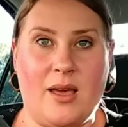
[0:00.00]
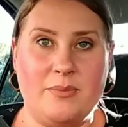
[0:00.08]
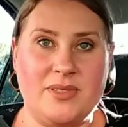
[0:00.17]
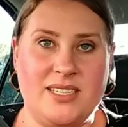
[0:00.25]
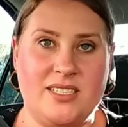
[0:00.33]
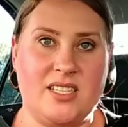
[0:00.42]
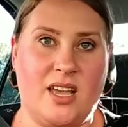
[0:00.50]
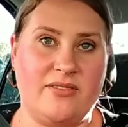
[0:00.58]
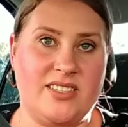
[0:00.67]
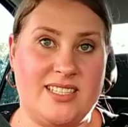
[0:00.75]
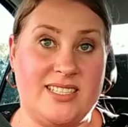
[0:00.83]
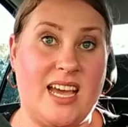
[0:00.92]
since
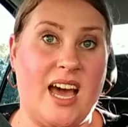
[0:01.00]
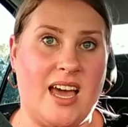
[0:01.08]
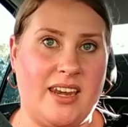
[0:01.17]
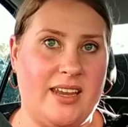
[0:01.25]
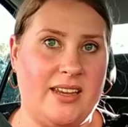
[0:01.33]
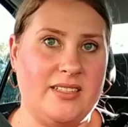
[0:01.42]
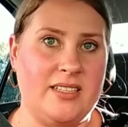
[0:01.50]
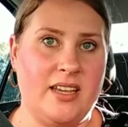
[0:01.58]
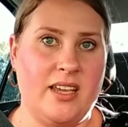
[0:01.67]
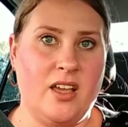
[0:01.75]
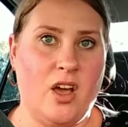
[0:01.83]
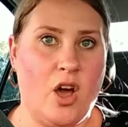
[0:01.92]
I've started
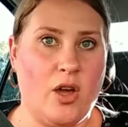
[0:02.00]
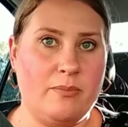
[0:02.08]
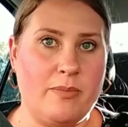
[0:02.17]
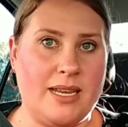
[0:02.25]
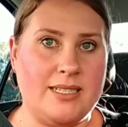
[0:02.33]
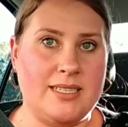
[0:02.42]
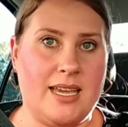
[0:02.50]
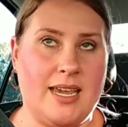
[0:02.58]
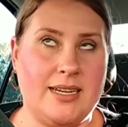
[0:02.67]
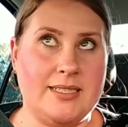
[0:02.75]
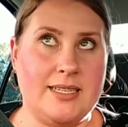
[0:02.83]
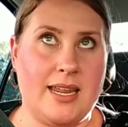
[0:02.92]
on
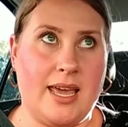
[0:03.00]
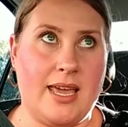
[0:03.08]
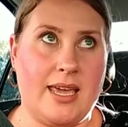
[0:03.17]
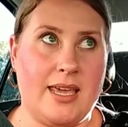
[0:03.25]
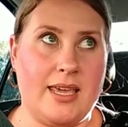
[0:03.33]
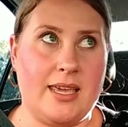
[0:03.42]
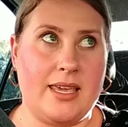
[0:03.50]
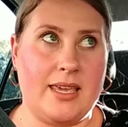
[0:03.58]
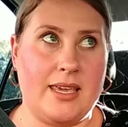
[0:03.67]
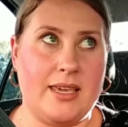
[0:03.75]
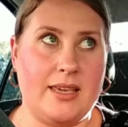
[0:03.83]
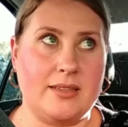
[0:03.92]
Monday. Today
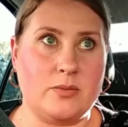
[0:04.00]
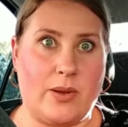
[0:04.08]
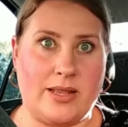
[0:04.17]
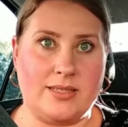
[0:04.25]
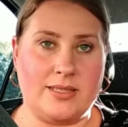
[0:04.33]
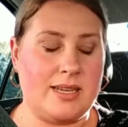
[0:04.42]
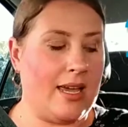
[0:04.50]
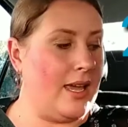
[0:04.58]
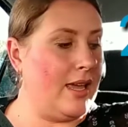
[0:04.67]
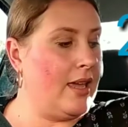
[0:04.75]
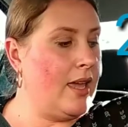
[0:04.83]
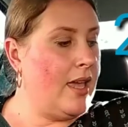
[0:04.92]
is
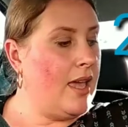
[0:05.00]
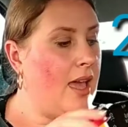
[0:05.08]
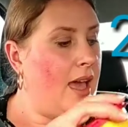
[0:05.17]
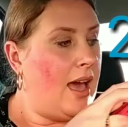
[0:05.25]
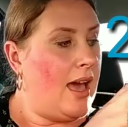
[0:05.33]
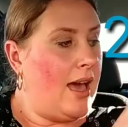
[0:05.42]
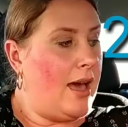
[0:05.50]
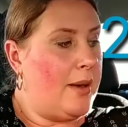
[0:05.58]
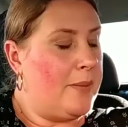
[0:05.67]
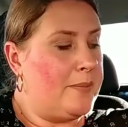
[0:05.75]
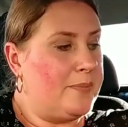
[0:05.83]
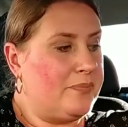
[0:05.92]
Wednesday,
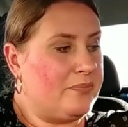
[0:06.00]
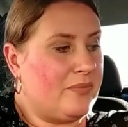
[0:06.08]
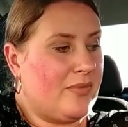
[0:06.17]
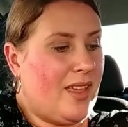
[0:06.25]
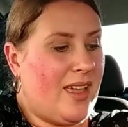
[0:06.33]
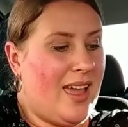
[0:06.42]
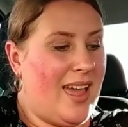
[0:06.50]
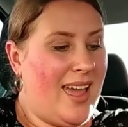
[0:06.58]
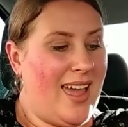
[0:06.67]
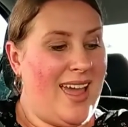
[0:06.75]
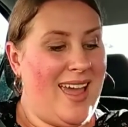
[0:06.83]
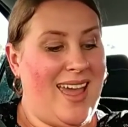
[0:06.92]
and
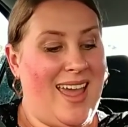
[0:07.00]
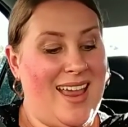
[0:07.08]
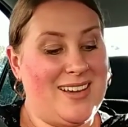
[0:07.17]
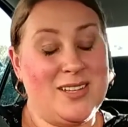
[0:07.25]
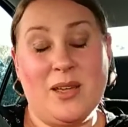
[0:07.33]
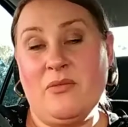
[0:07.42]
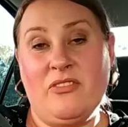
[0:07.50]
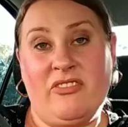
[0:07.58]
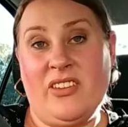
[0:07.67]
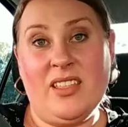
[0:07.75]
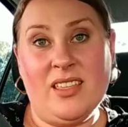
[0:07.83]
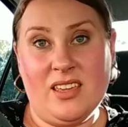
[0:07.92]
I'm
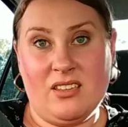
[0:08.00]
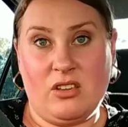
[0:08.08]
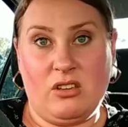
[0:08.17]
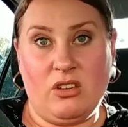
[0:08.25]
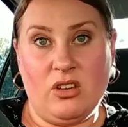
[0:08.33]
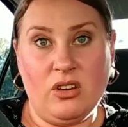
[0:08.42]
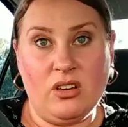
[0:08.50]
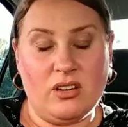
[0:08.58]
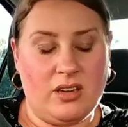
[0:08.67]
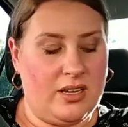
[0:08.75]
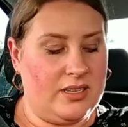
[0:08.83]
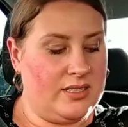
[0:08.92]
feeling
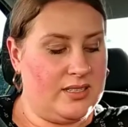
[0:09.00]
good.